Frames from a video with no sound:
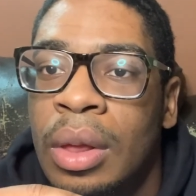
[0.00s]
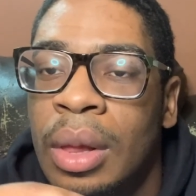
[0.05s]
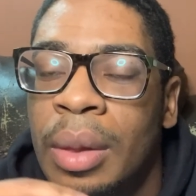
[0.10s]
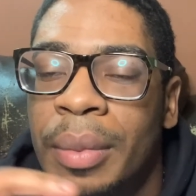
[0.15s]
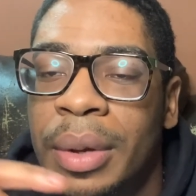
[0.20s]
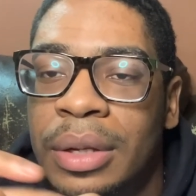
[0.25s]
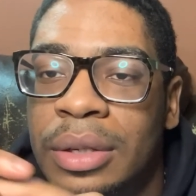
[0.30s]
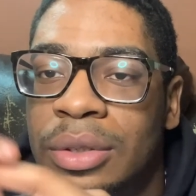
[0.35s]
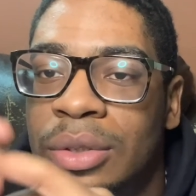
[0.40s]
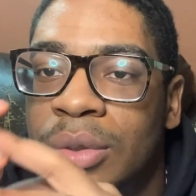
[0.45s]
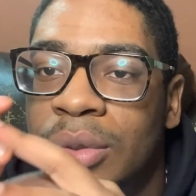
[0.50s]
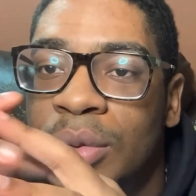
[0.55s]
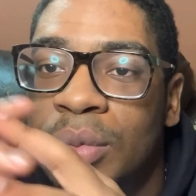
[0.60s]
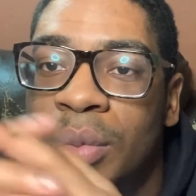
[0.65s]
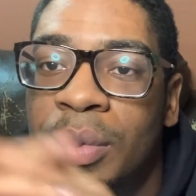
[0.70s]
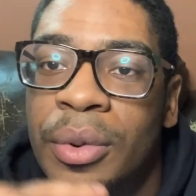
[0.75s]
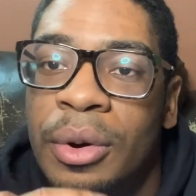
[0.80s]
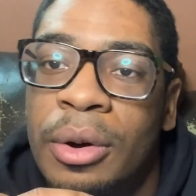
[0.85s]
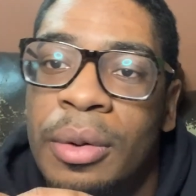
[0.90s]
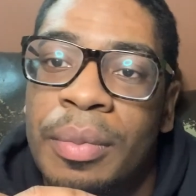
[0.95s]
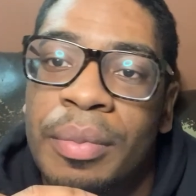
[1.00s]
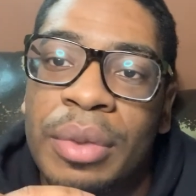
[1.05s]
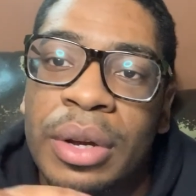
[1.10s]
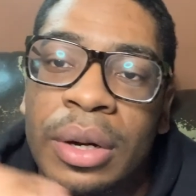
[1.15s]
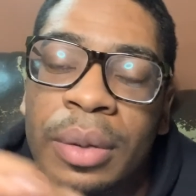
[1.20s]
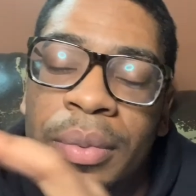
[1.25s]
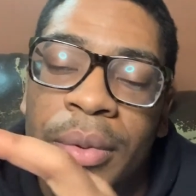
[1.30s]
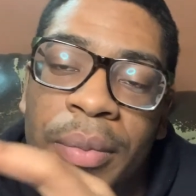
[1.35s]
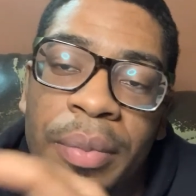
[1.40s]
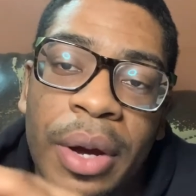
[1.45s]
Make the Super Bowl, beat
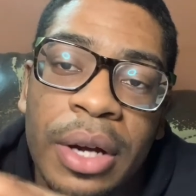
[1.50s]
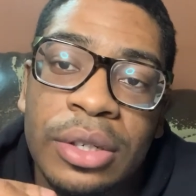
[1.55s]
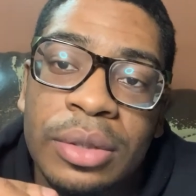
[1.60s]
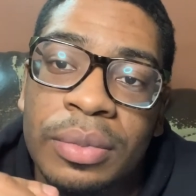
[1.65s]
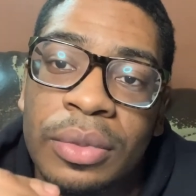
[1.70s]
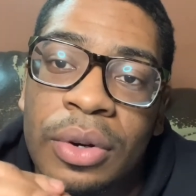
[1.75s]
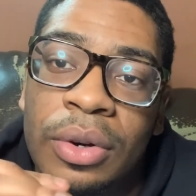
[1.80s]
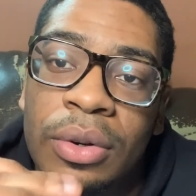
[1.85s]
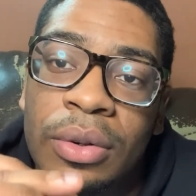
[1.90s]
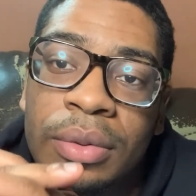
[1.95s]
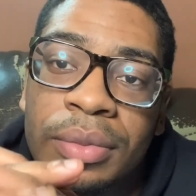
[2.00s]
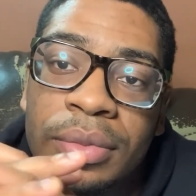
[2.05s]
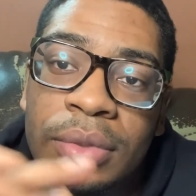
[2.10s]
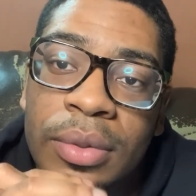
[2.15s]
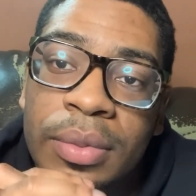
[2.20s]
up on Patrick Mahomes.